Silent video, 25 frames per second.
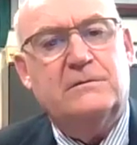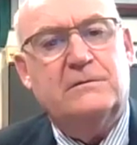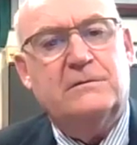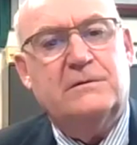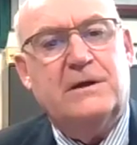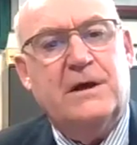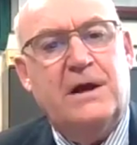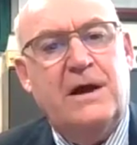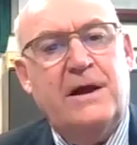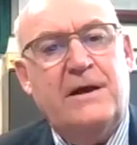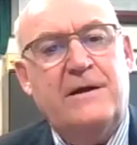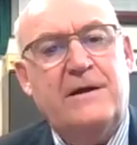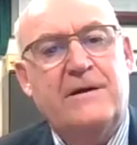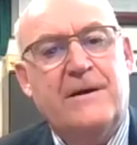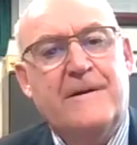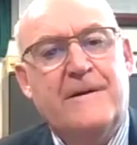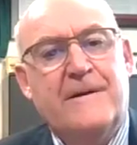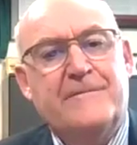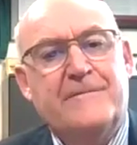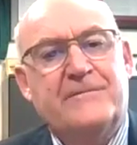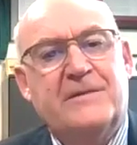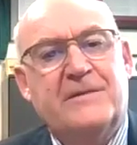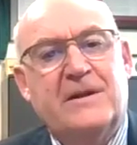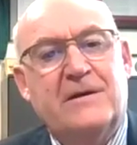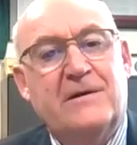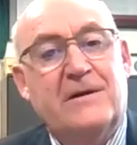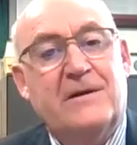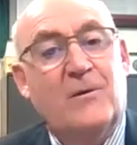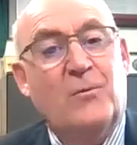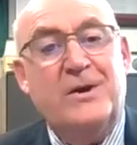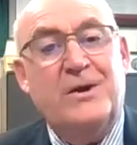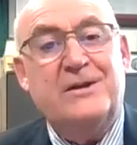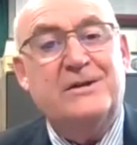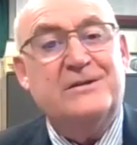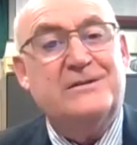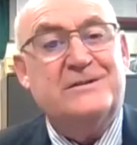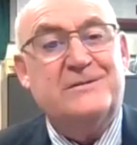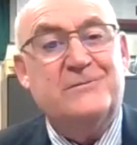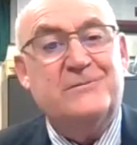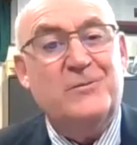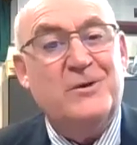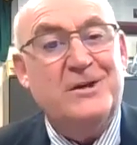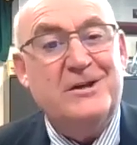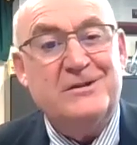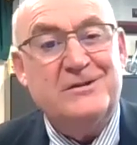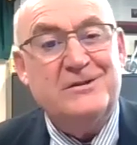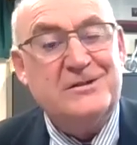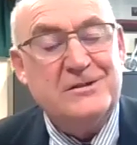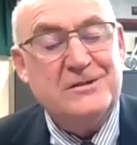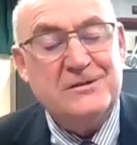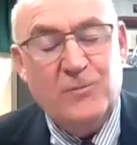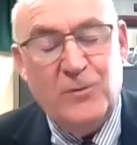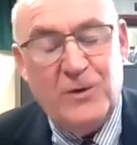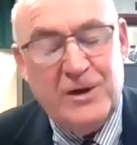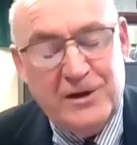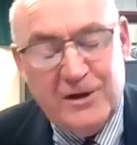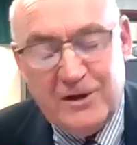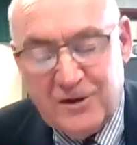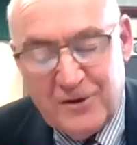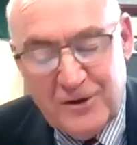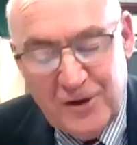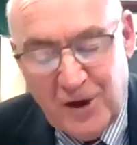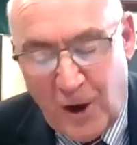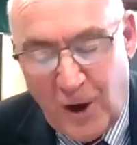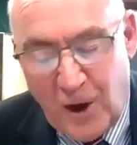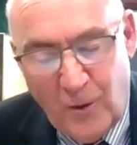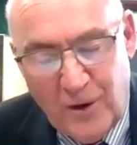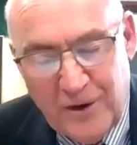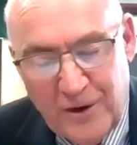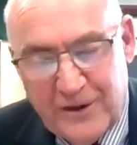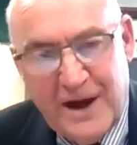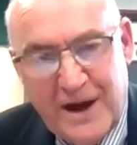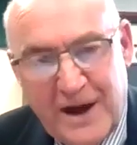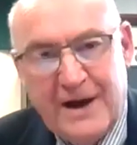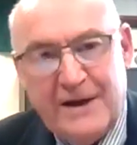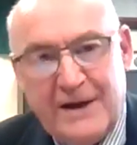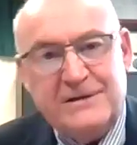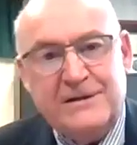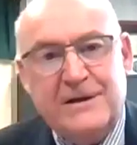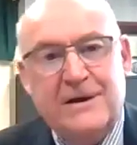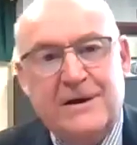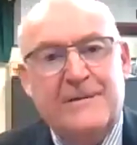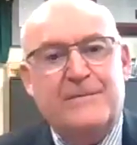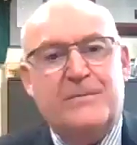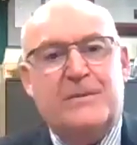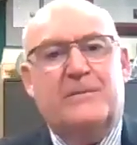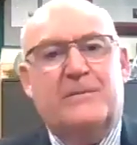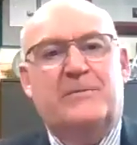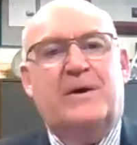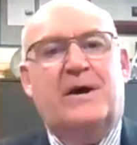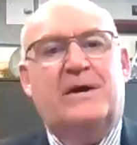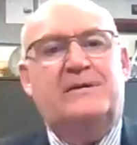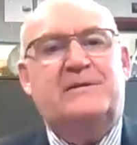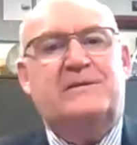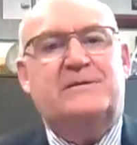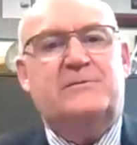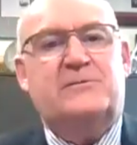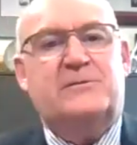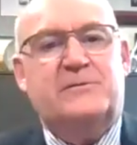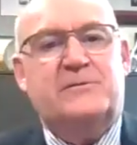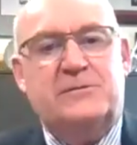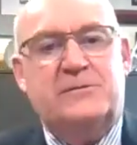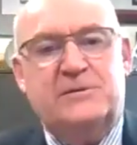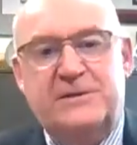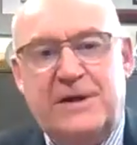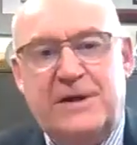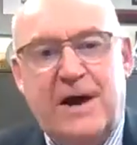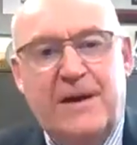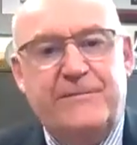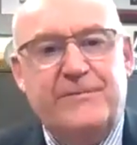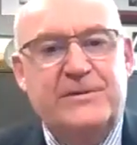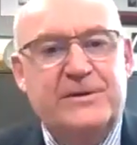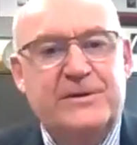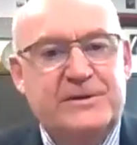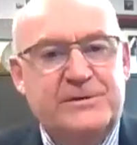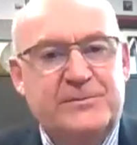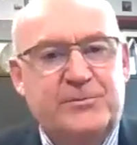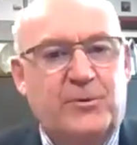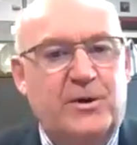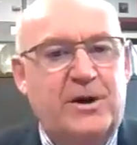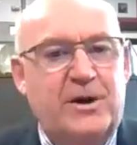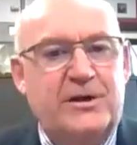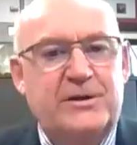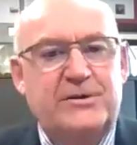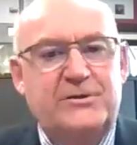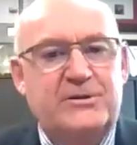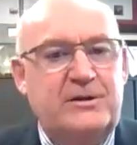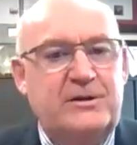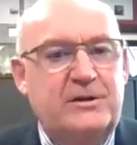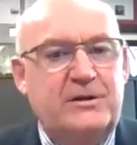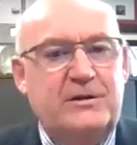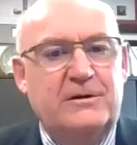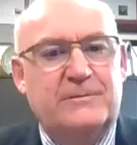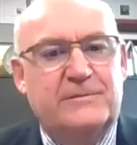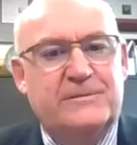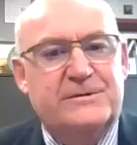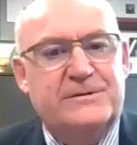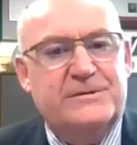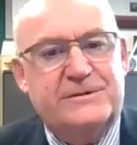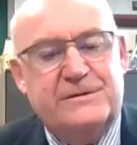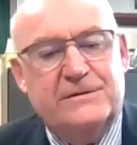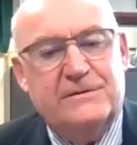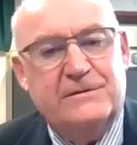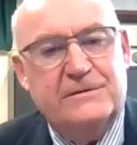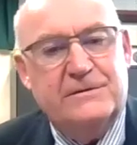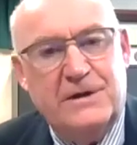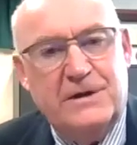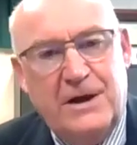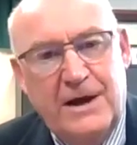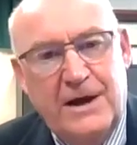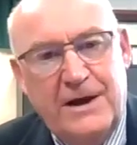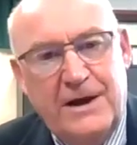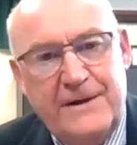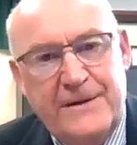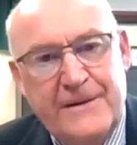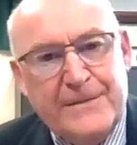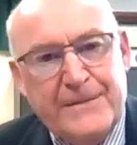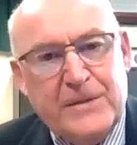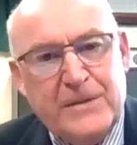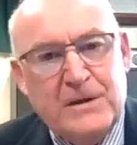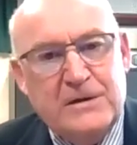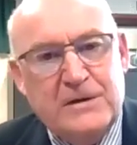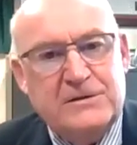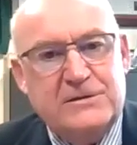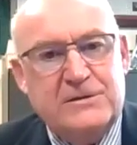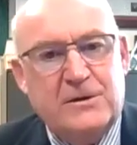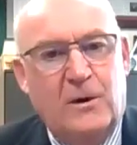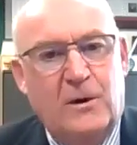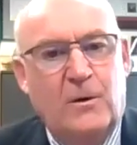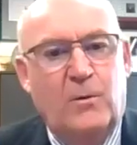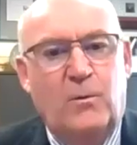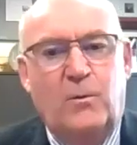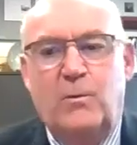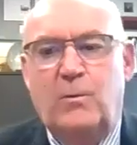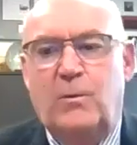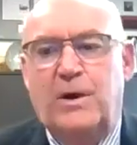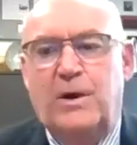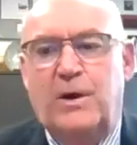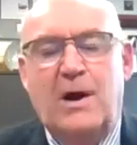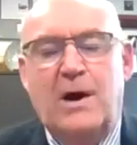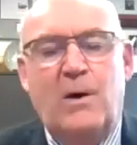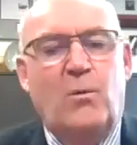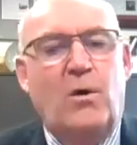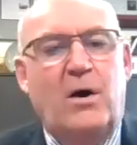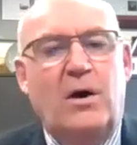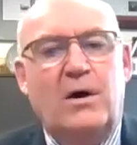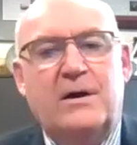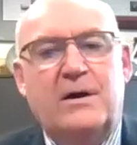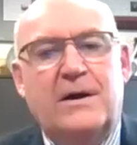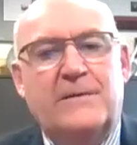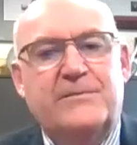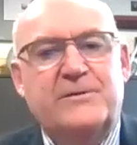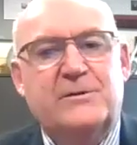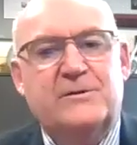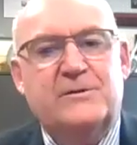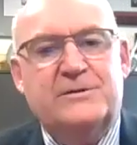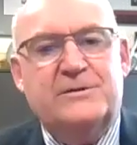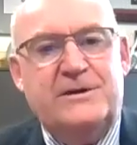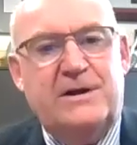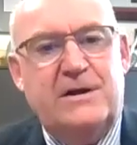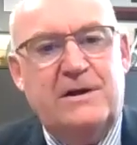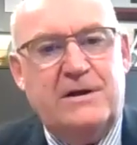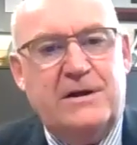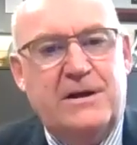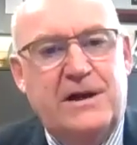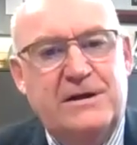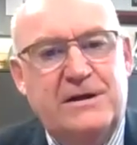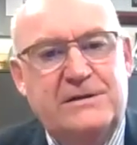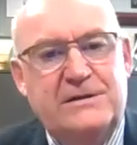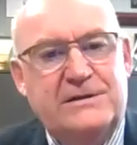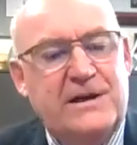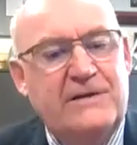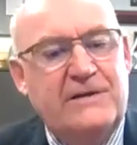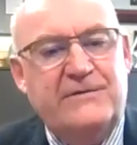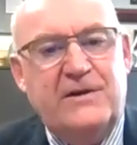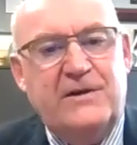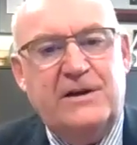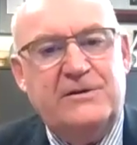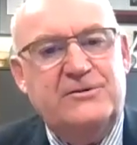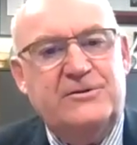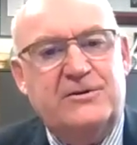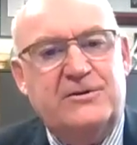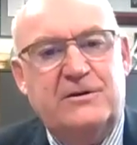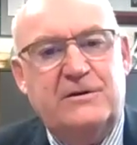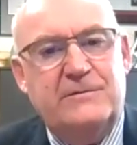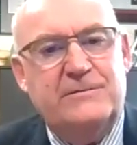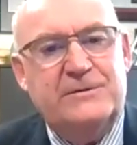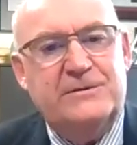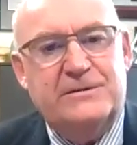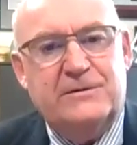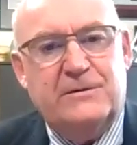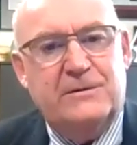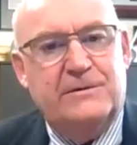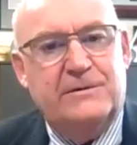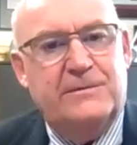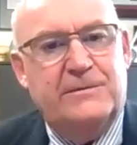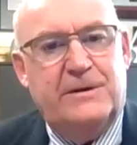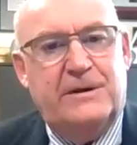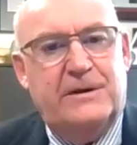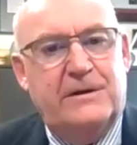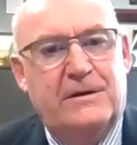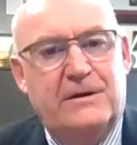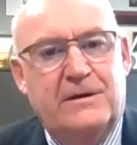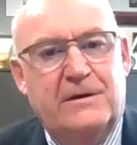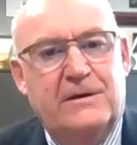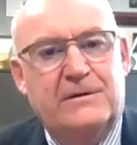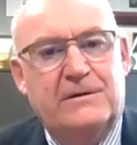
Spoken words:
Okay, we could lower that by stop the spread of germs. Okay, so when I walk up the staircase, I've got germs on me.